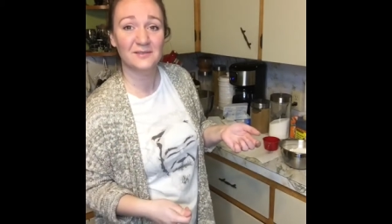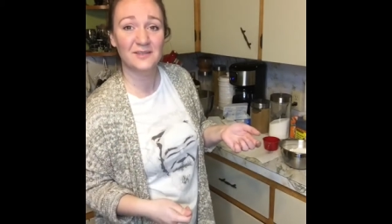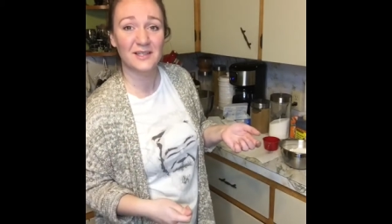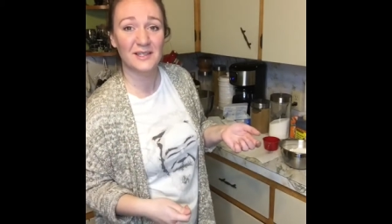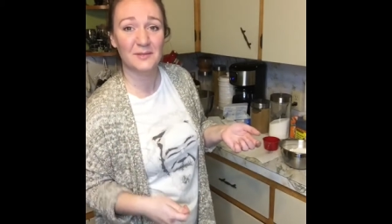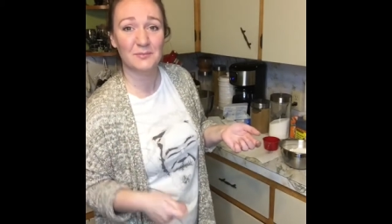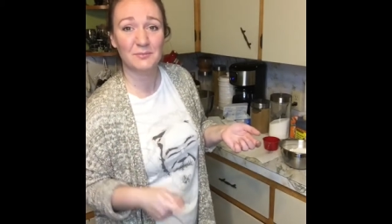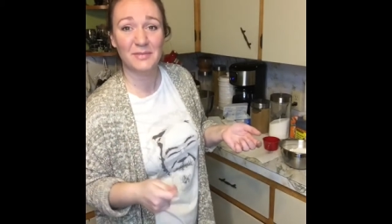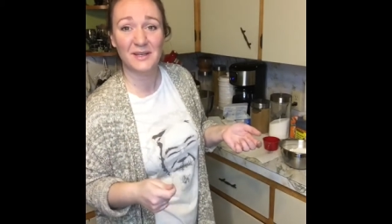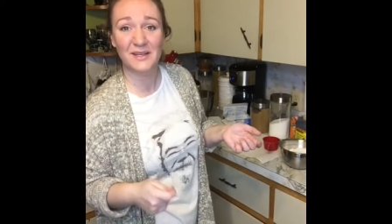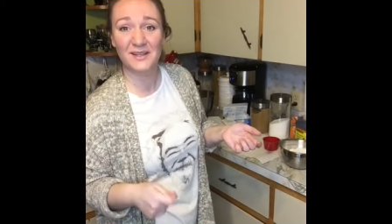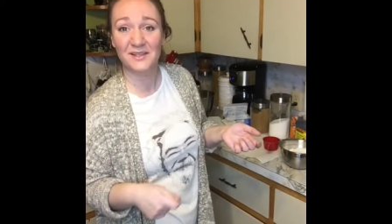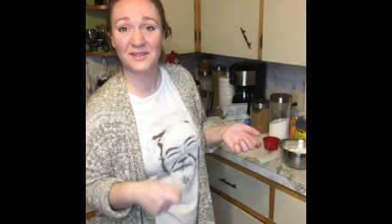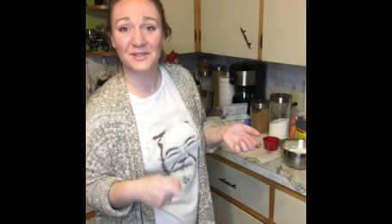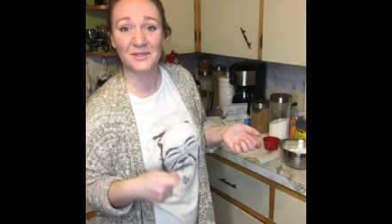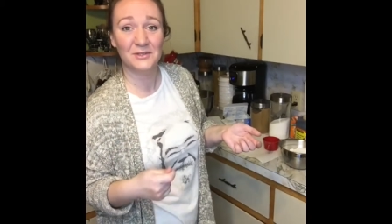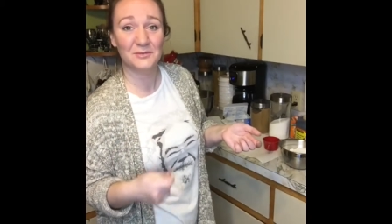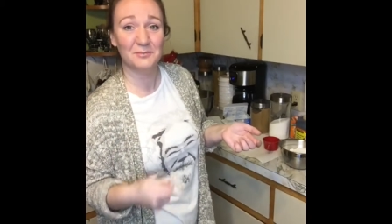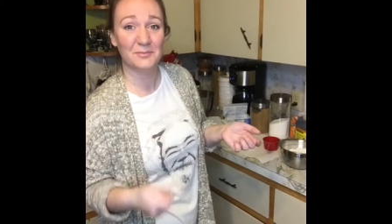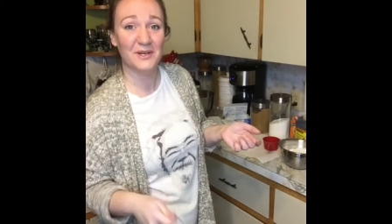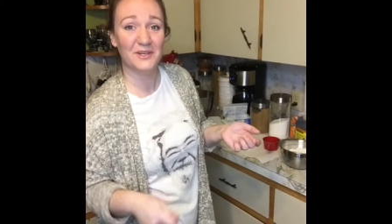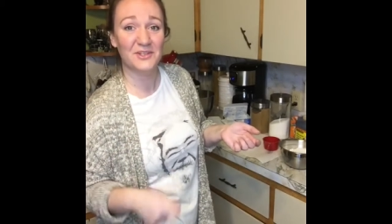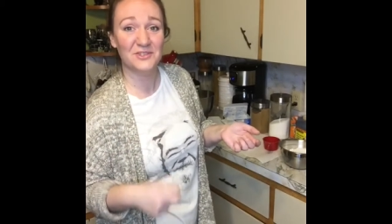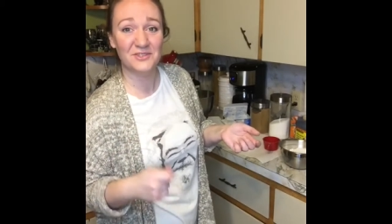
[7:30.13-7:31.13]
like butter,
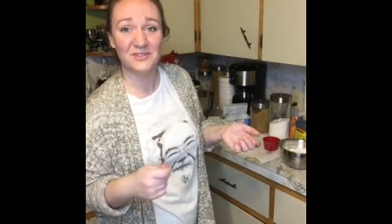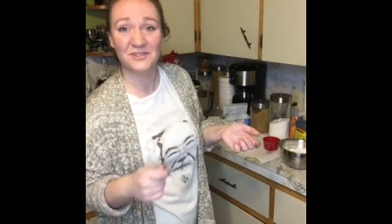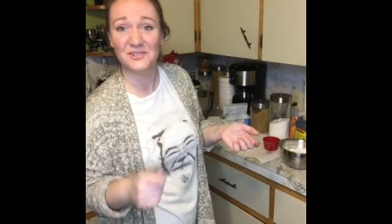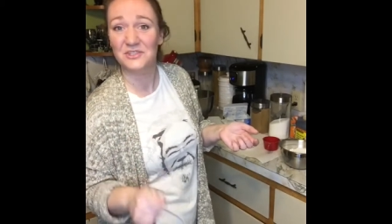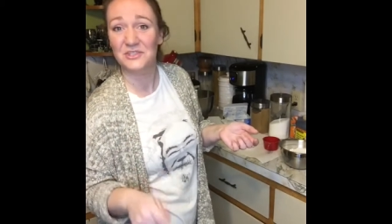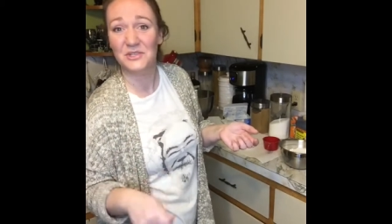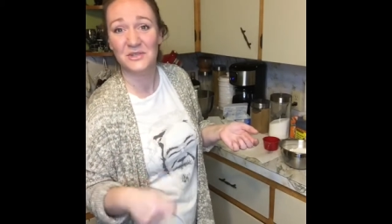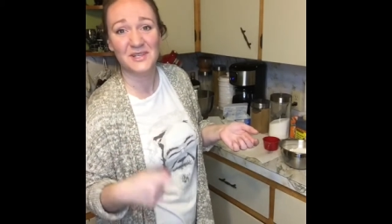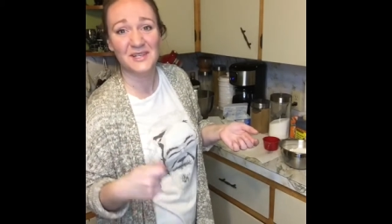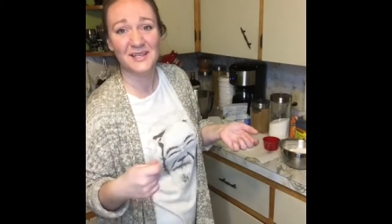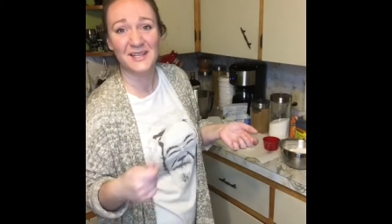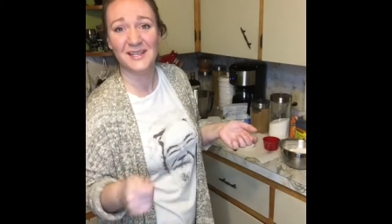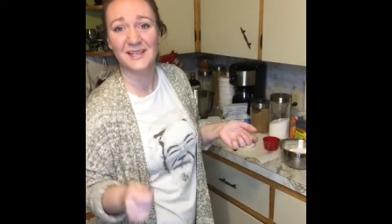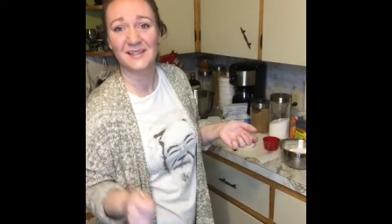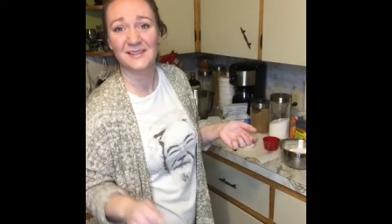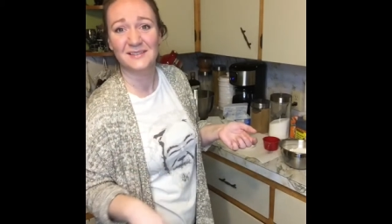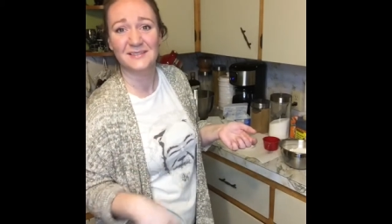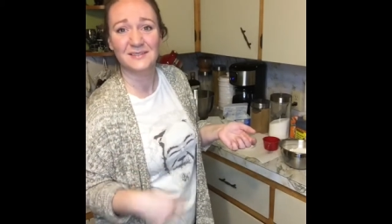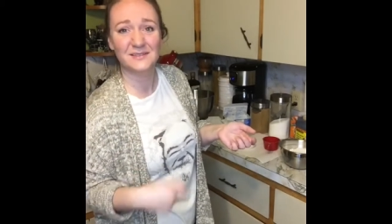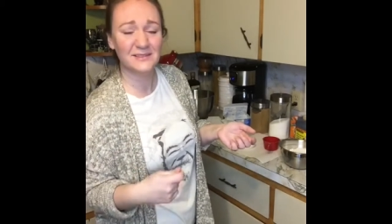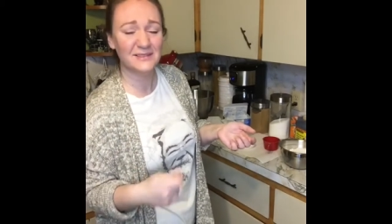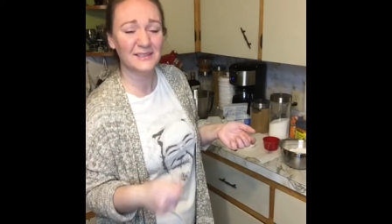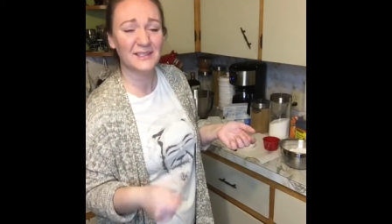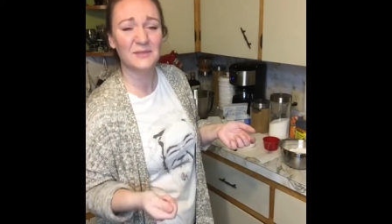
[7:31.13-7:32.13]
margarine, shortening
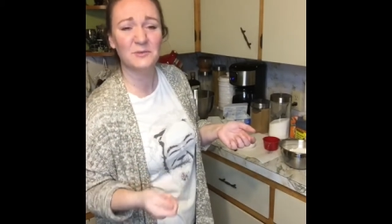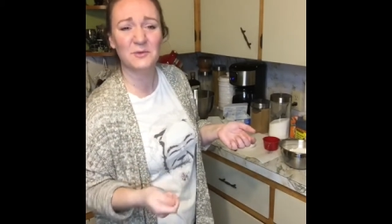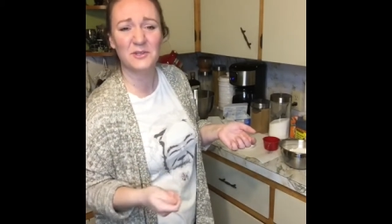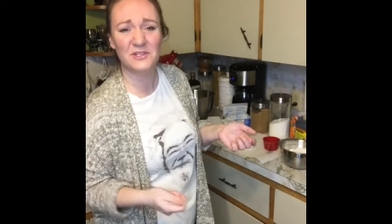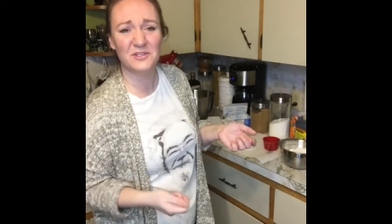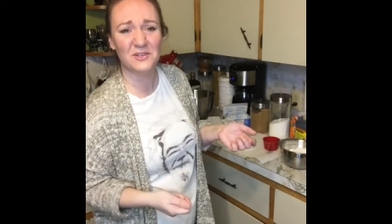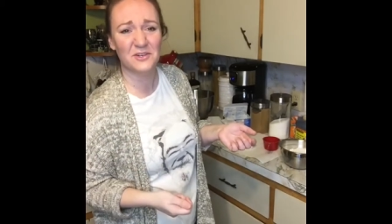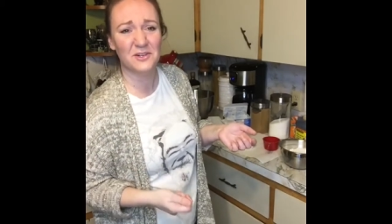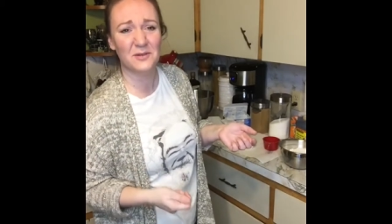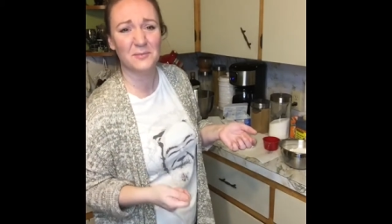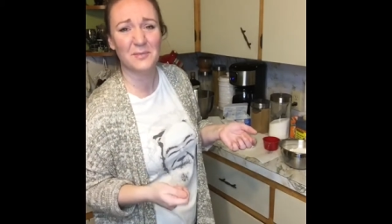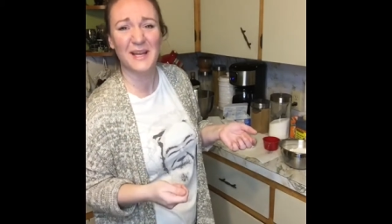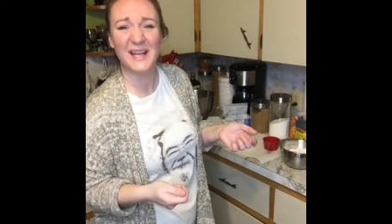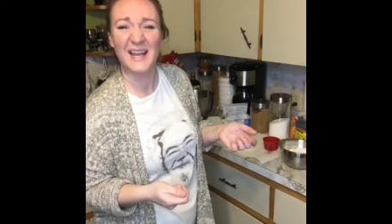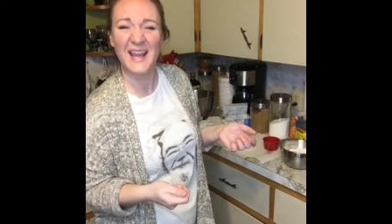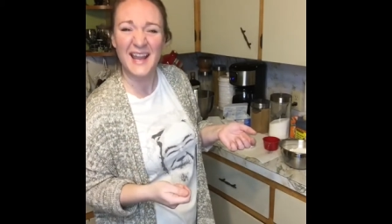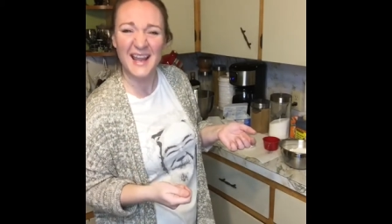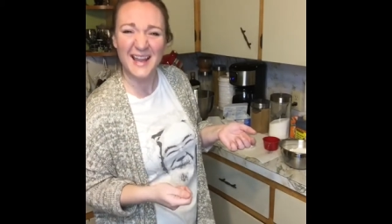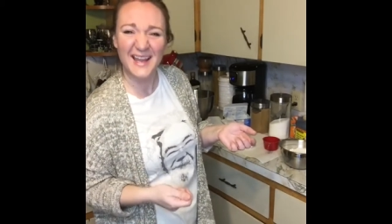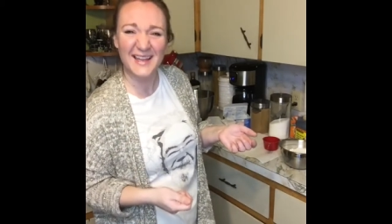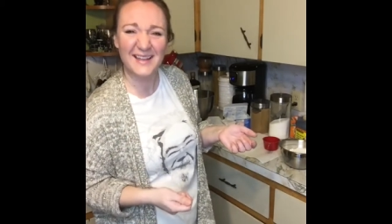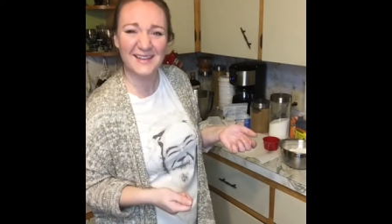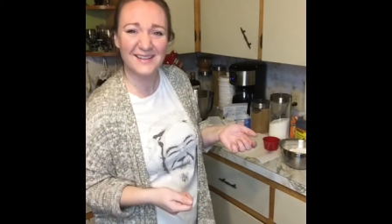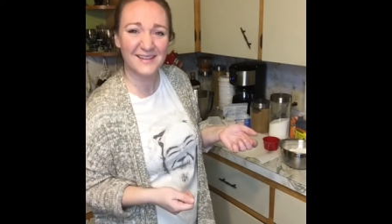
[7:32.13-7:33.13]
with sugar by
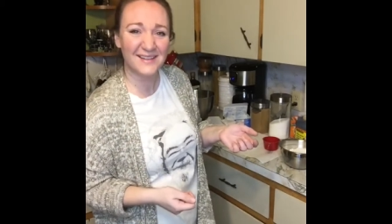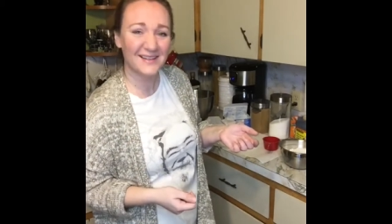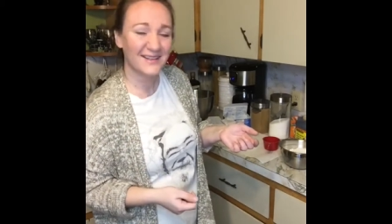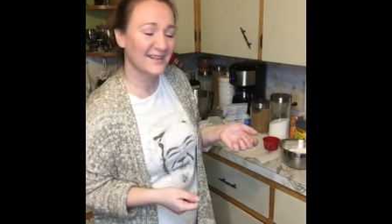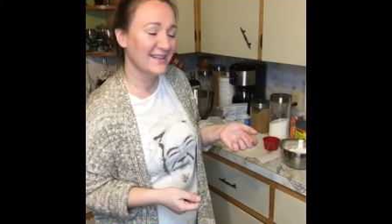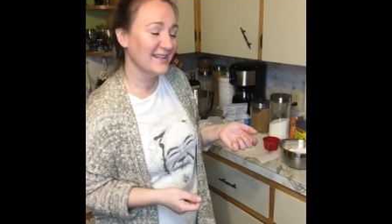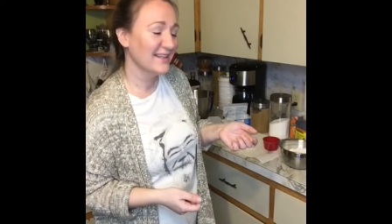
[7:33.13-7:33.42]
hand,